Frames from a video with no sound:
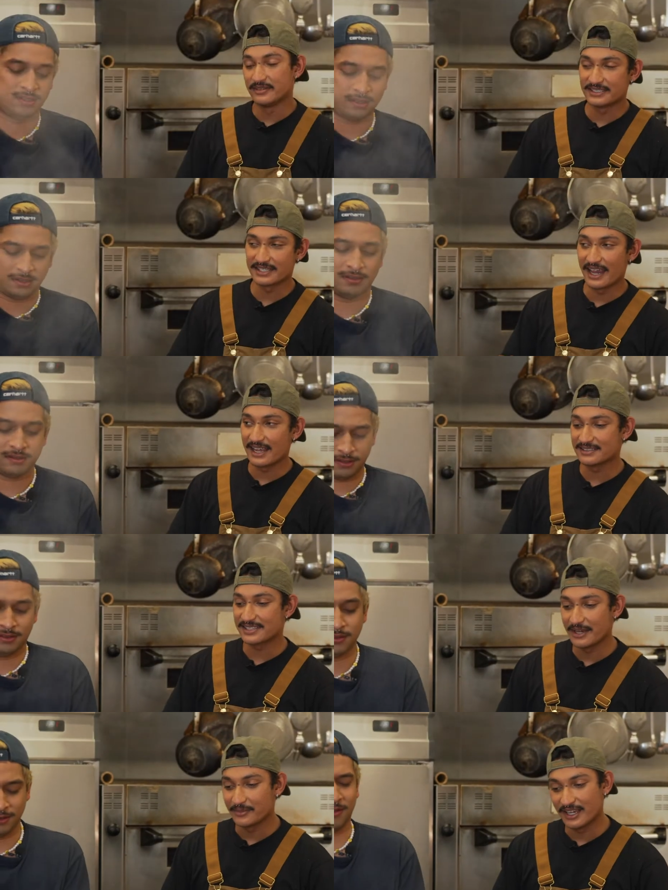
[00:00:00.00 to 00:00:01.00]
Speaker 1: It's an
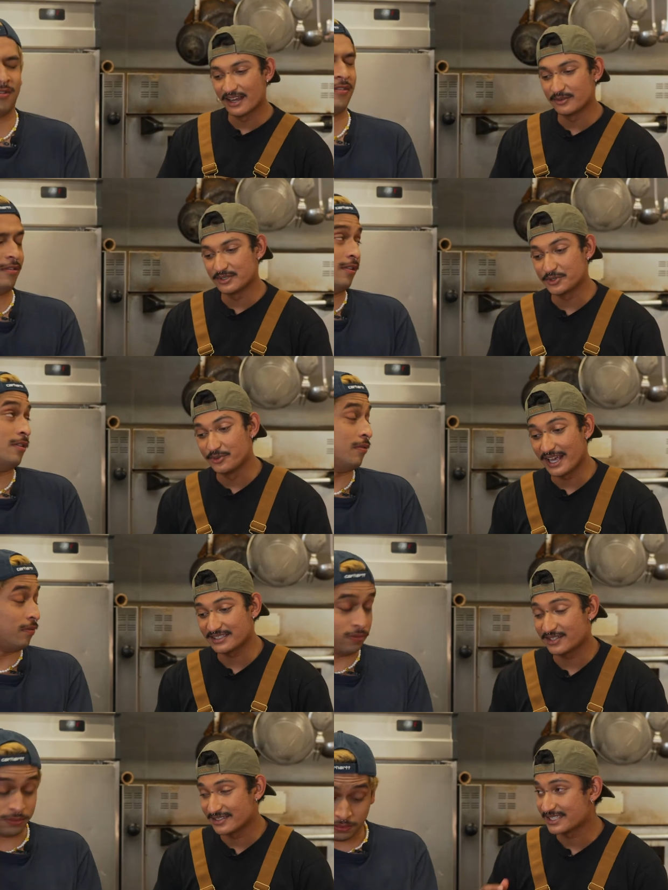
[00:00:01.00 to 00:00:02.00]
enzyme in garlic which oh.
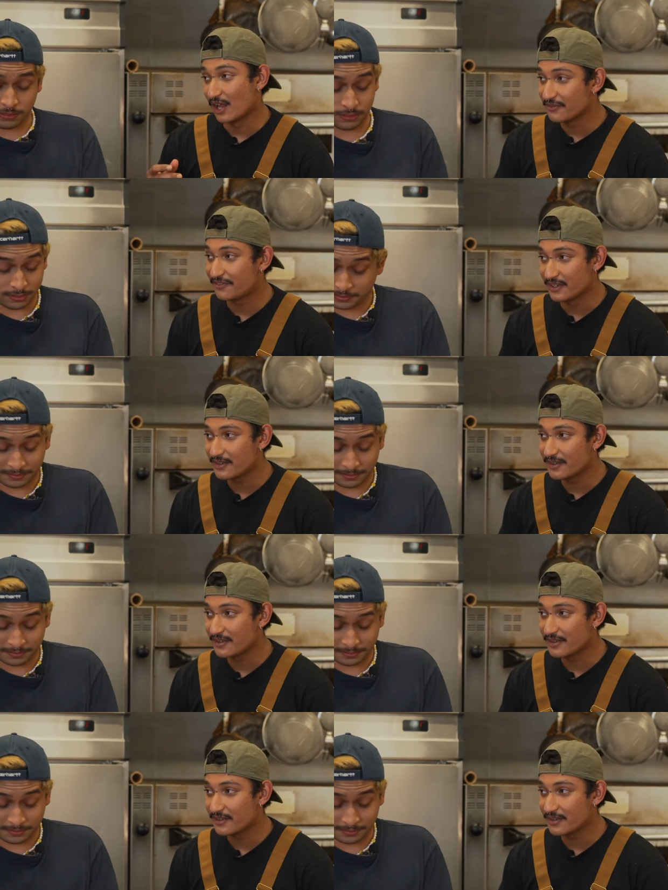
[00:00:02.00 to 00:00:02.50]
reacts to sulfur